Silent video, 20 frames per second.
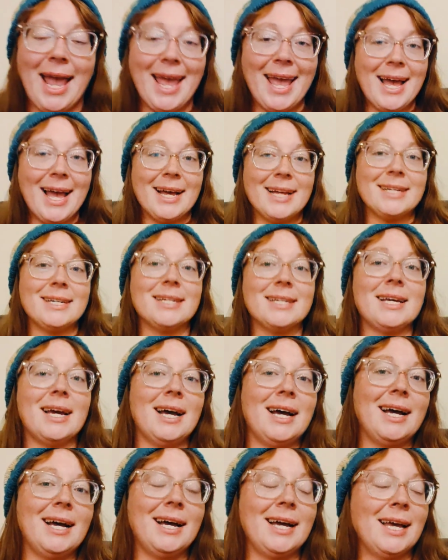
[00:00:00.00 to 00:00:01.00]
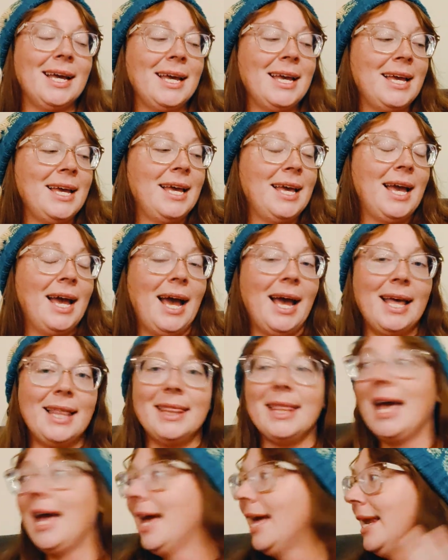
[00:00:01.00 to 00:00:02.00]
and then
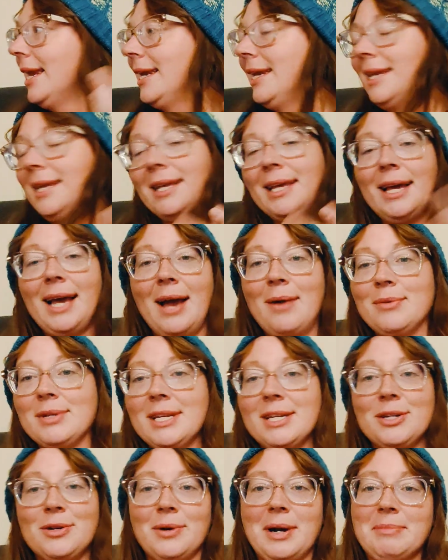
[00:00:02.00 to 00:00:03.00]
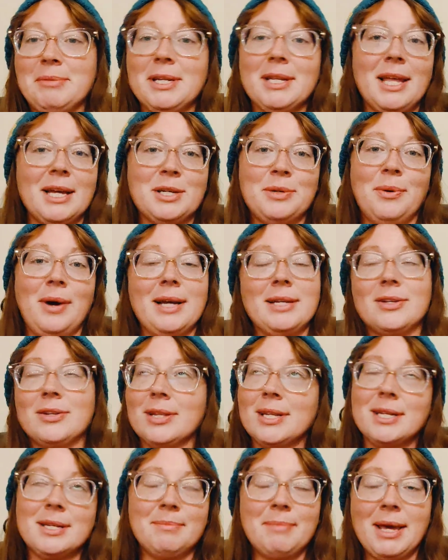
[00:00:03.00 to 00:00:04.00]
I was interrupted like twice.
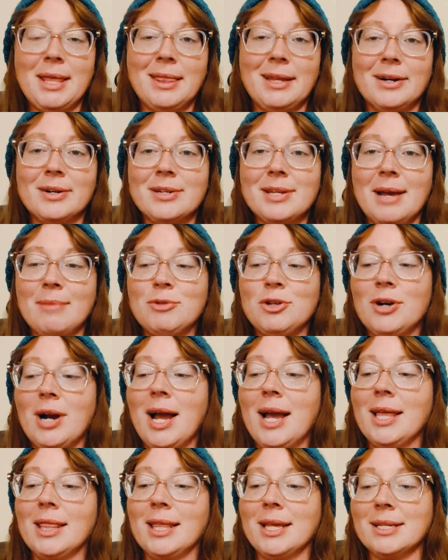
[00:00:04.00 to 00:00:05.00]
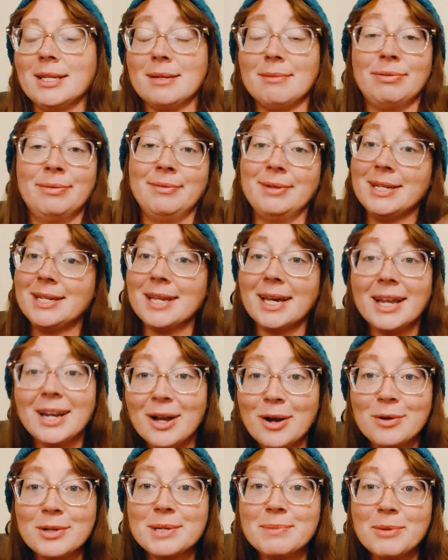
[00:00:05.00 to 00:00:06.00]
So this is my third time trying this. Is it going
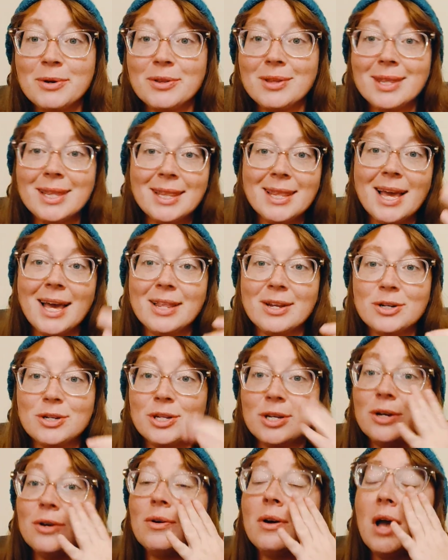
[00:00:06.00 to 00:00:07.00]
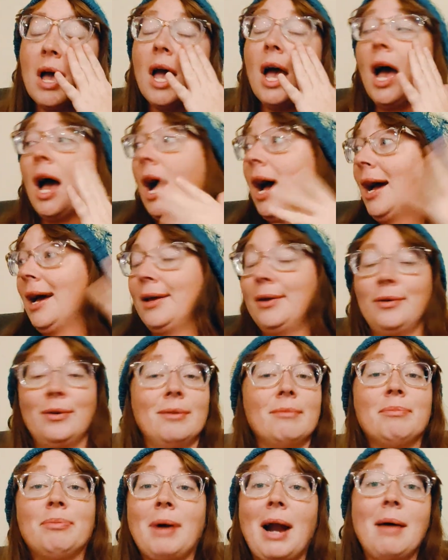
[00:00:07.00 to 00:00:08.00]
to go smoother than the other two?
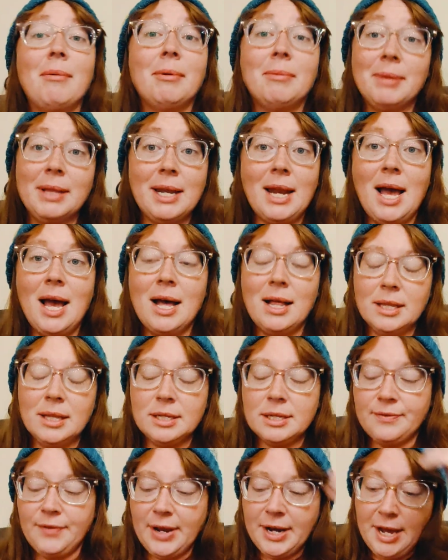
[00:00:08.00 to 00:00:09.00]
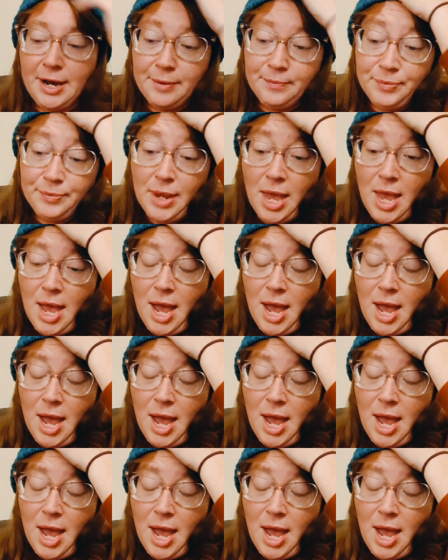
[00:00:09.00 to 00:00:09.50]
Probably not. Let's find out.